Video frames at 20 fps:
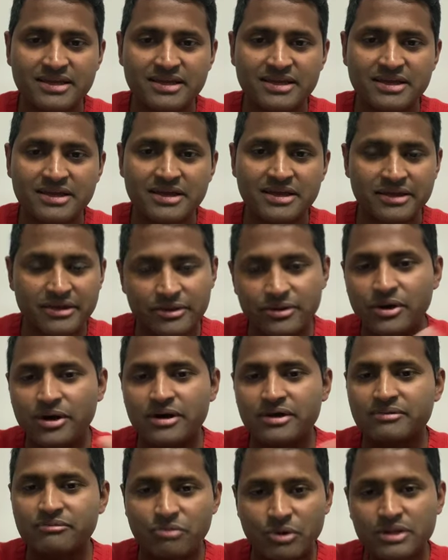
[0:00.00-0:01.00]
You know
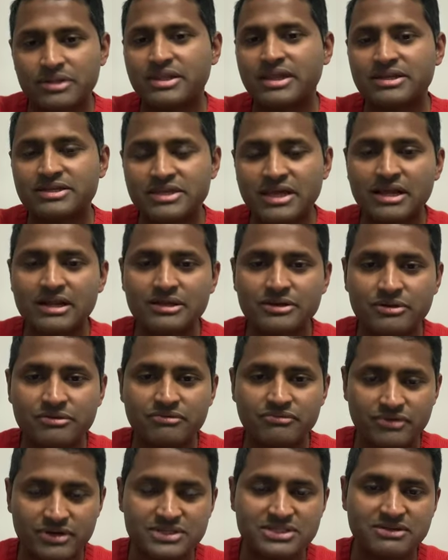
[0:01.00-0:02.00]
what they tell you,
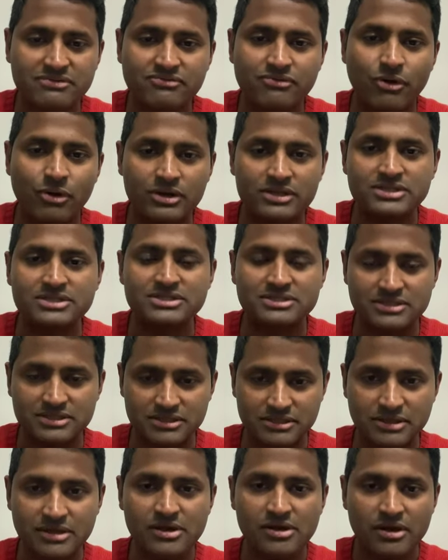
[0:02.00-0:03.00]
first of all, is to
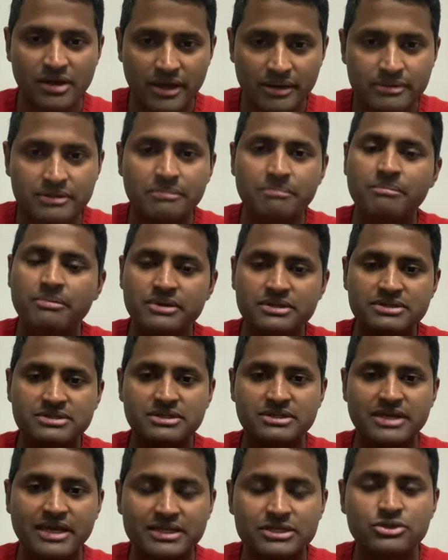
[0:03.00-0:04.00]

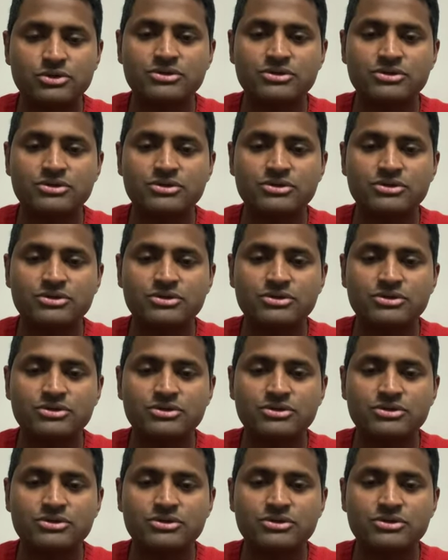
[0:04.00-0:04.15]
get you to